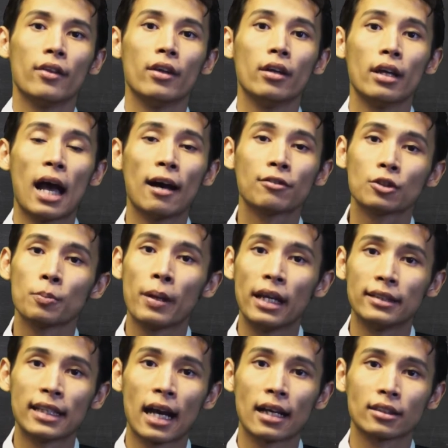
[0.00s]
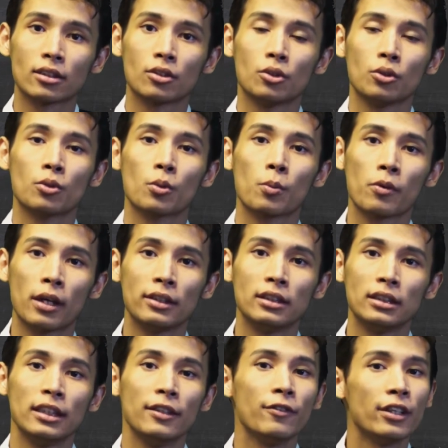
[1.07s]
They have to pay taxes to provide
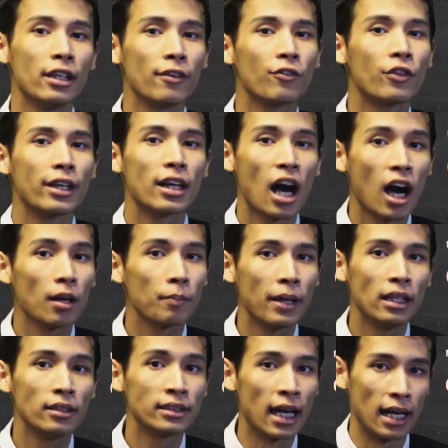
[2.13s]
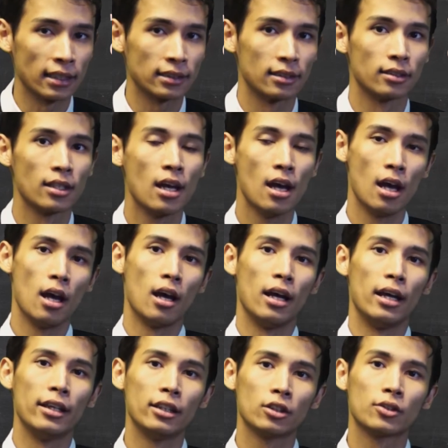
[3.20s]
these. Even if they can't pay taxes,
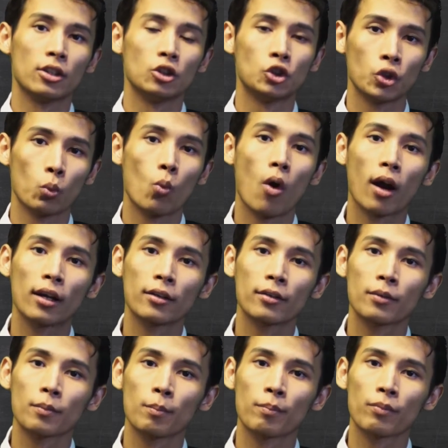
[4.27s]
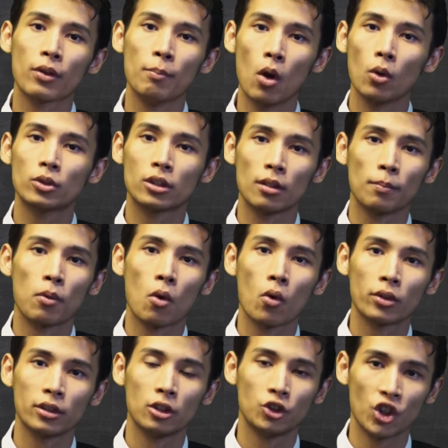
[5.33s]
it is the one most
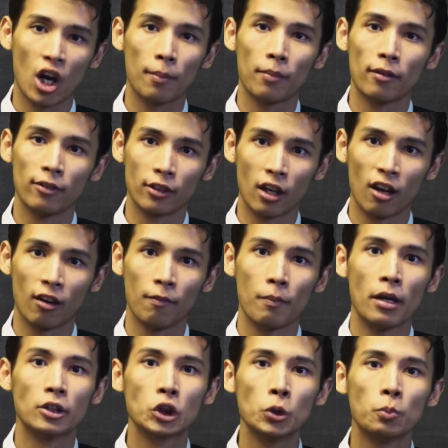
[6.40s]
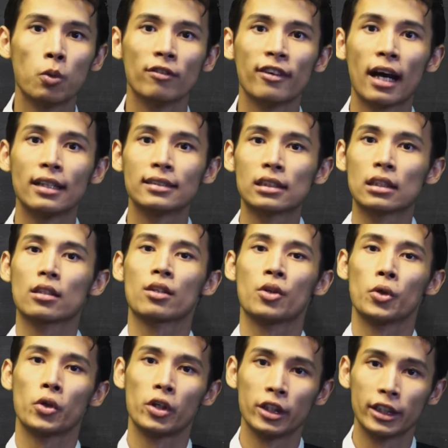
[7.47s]
important job of a government to provide
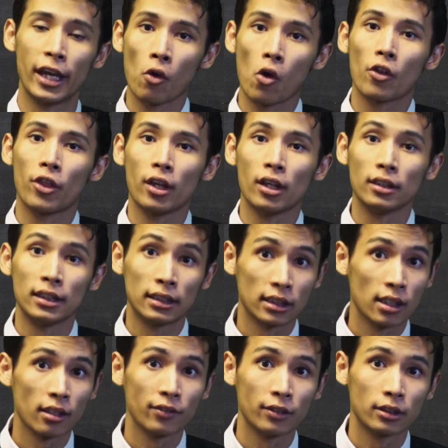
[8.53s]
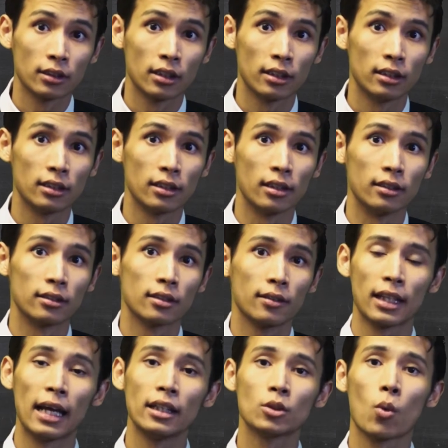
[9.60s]
security for its citizens.
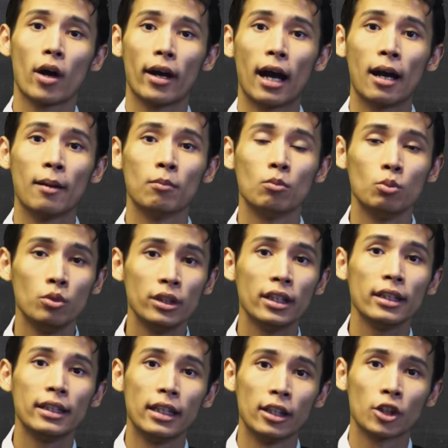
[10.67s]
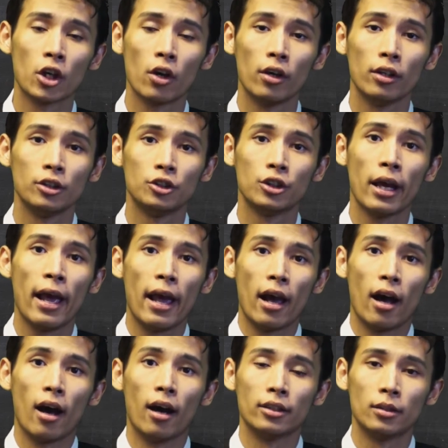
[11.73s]
That is why I'm really encourage
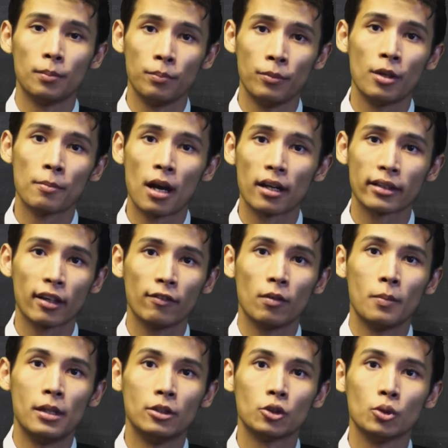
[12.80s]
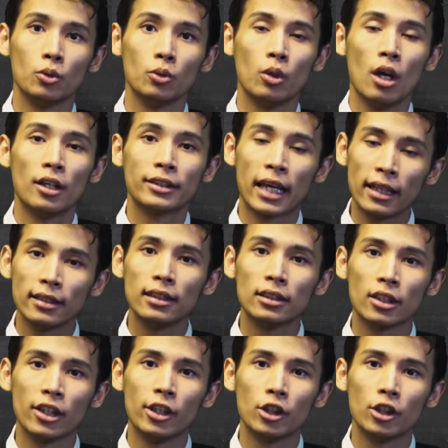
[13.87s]
the Myanmar government to take these